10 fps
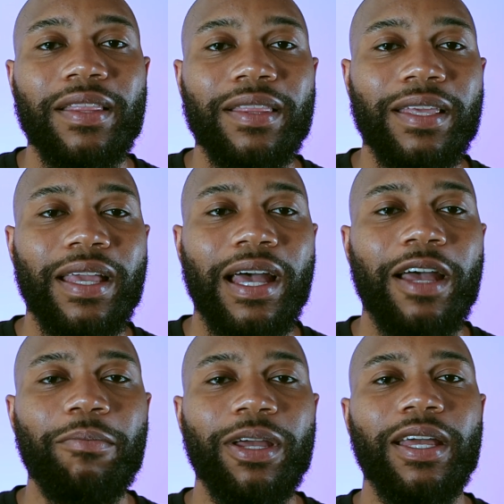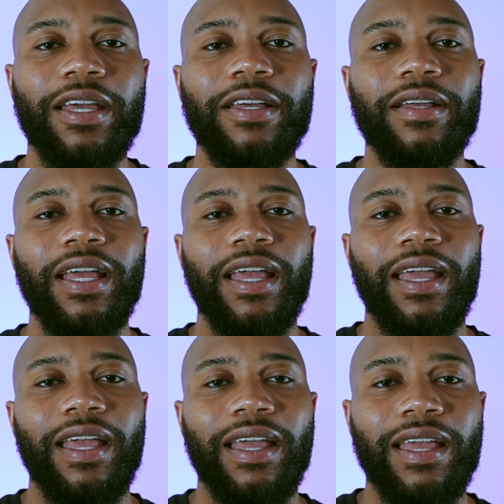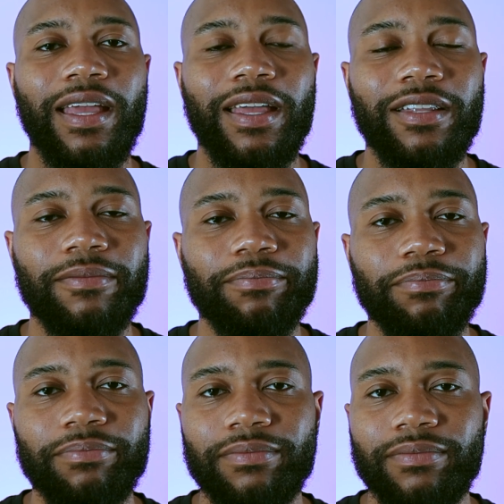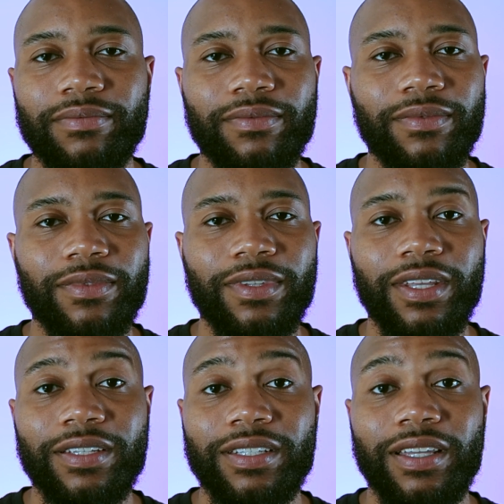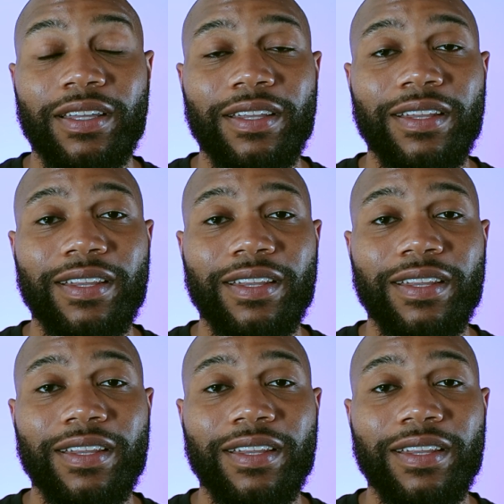the iPad. And that's it.